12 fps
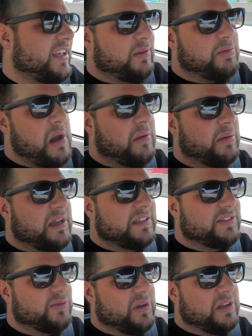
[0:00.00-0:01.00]
It probably
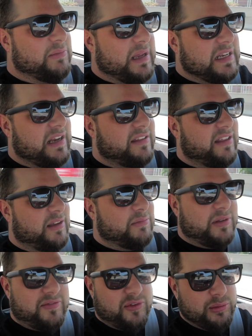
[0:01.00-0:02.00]
doesn't really mean anything,
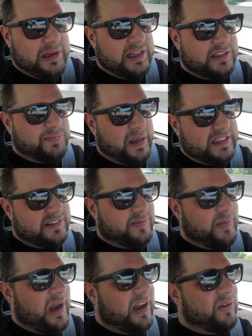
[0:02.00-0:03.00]
but for me it's peace
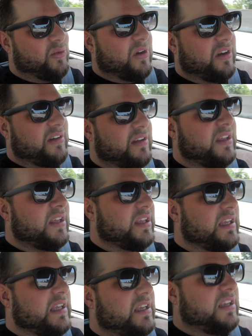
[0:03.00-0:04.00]
of mind where,
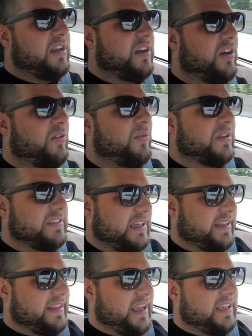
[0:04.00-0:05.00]
you know, once I
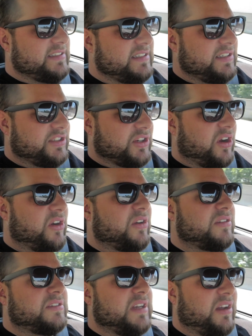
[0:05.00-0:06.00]
get the AC
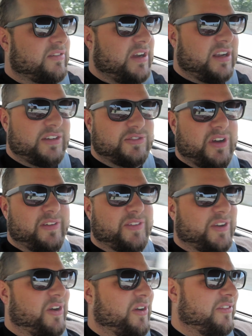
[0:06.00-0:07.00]
charged, I'll kind of drive the
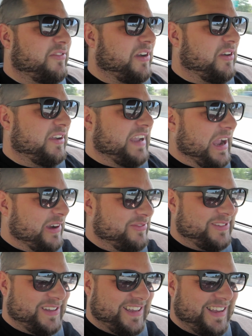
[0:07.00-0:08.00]
car very
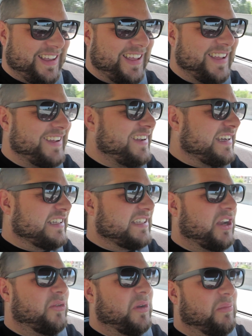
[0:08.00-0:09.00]
carefully because
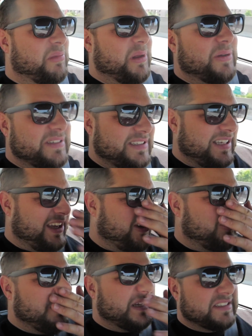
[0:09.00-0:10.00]
I don't want to blow a
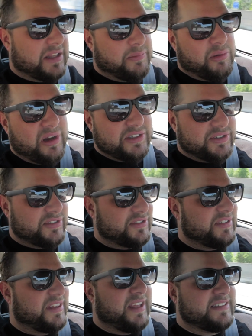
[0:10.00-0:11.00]
seal because of the
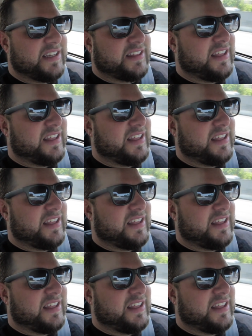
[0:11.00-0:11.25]
pressures and things like